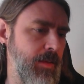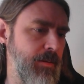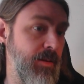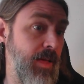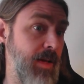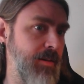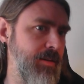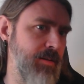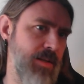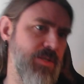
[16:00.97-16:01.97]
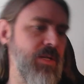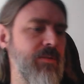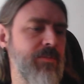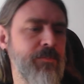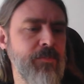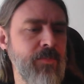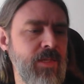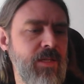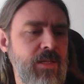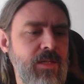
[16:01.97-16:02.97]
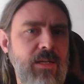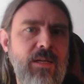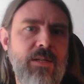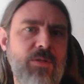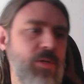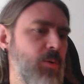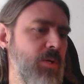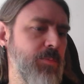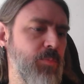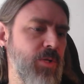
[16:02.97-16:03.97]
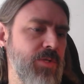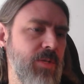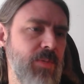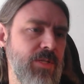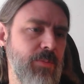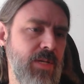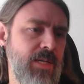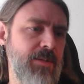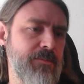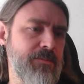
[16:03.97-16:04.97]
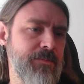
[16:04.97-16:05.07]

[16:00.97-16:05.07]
Yeah, that's enough. So now we press commit to main.